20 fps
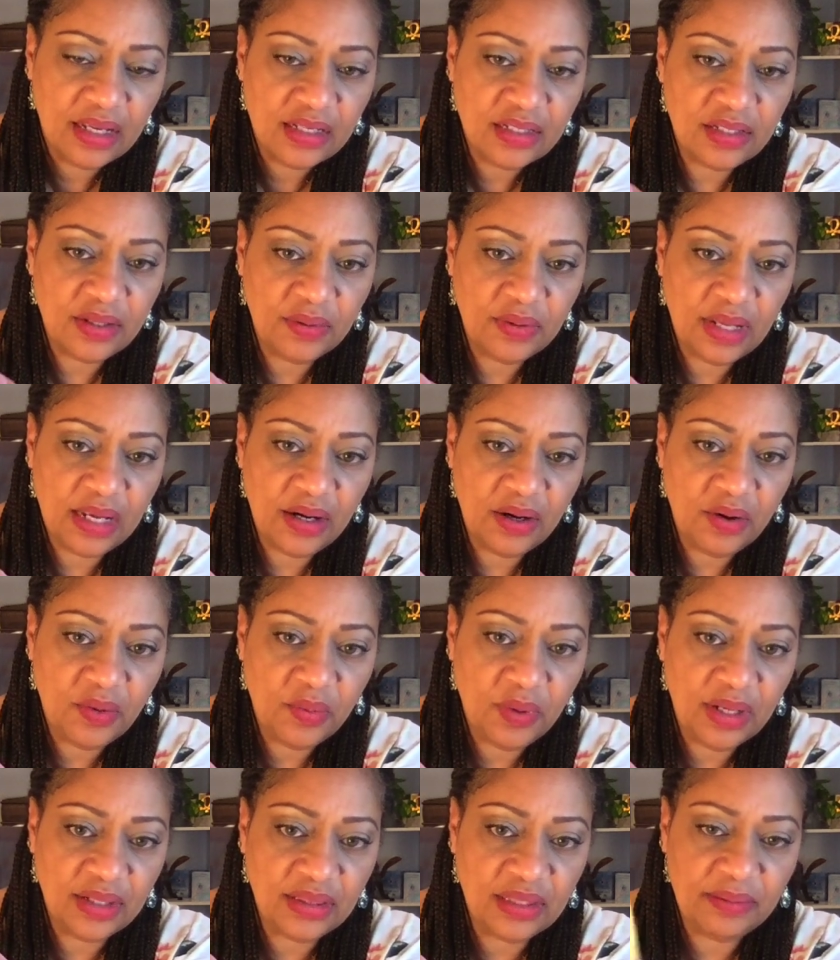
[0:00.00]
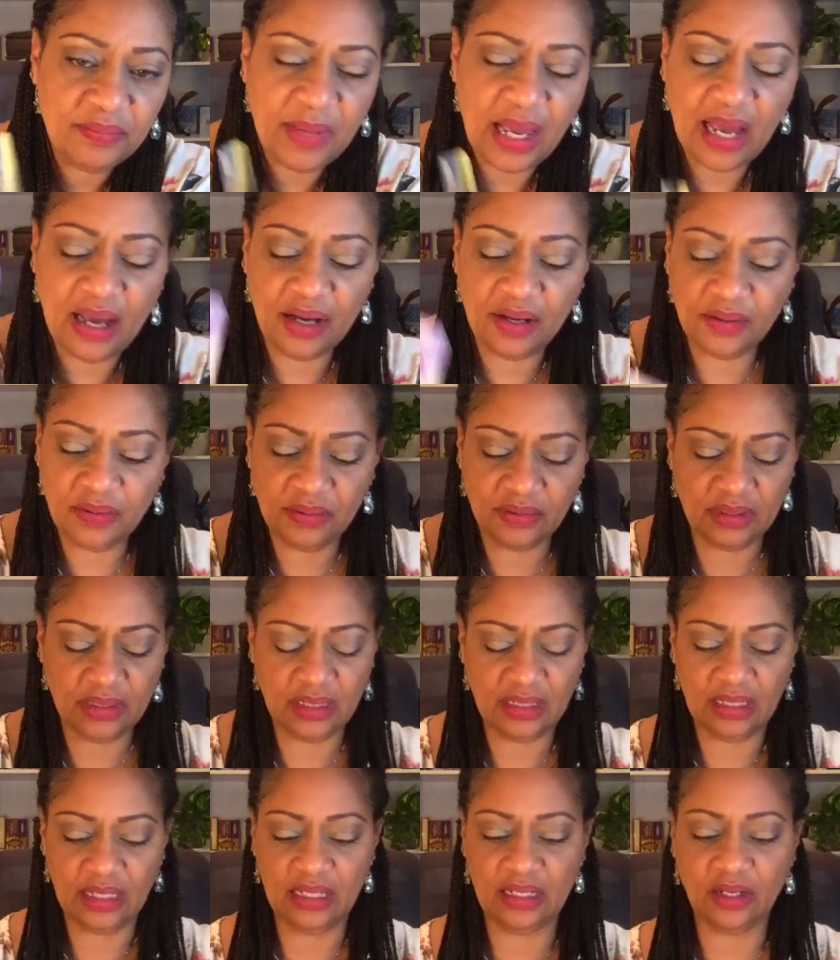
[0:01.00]
So they don't want them out
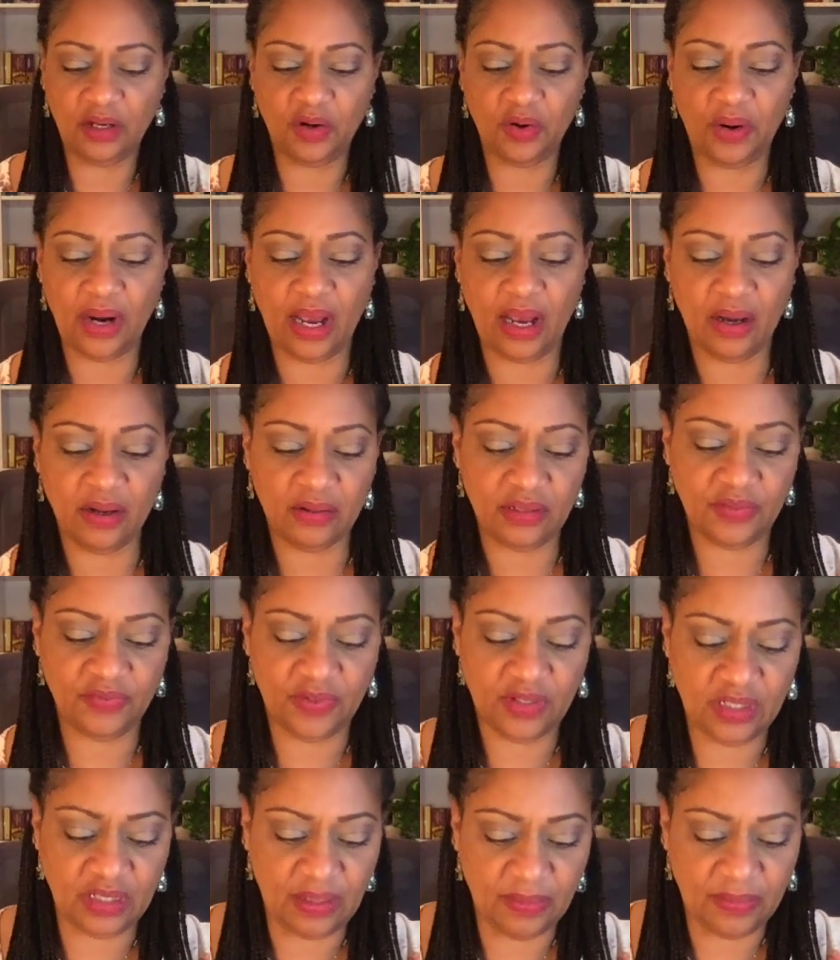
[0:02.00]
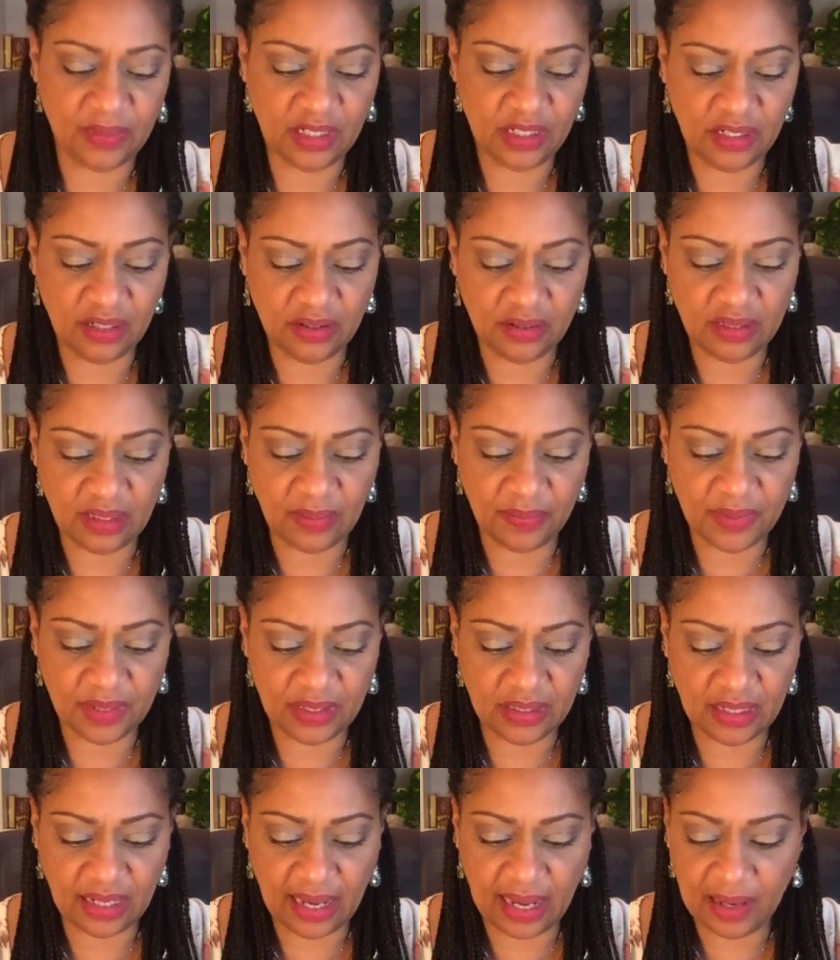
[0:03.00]
in the crowds for some, something
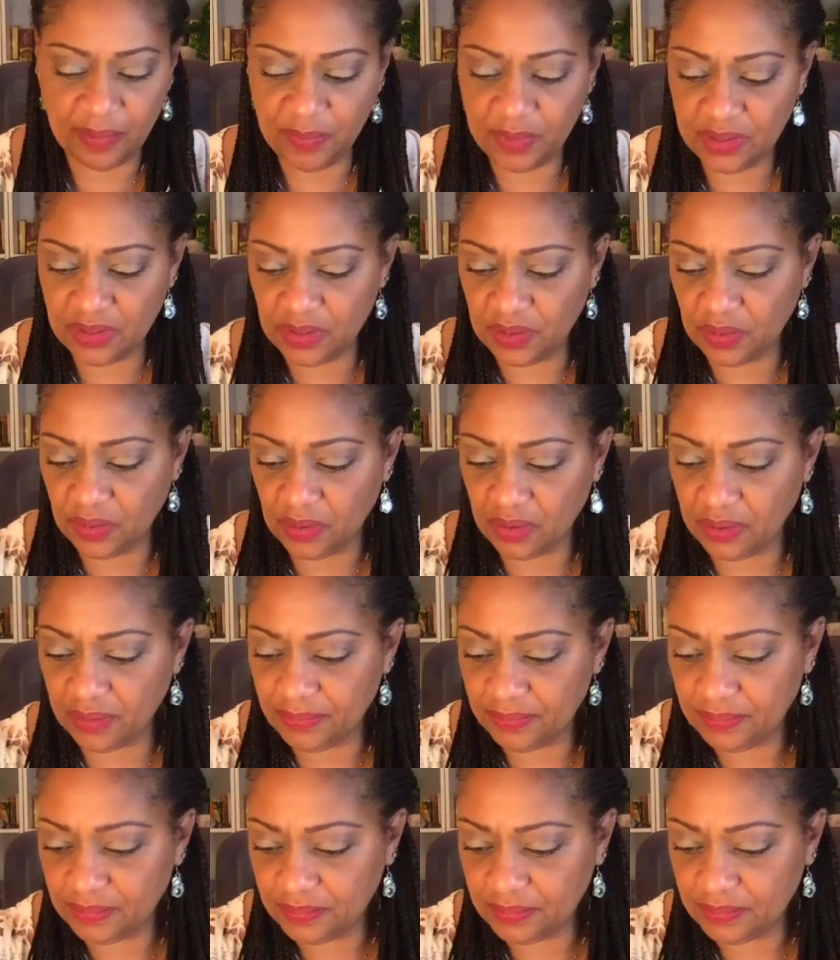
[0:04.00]
to happen to them.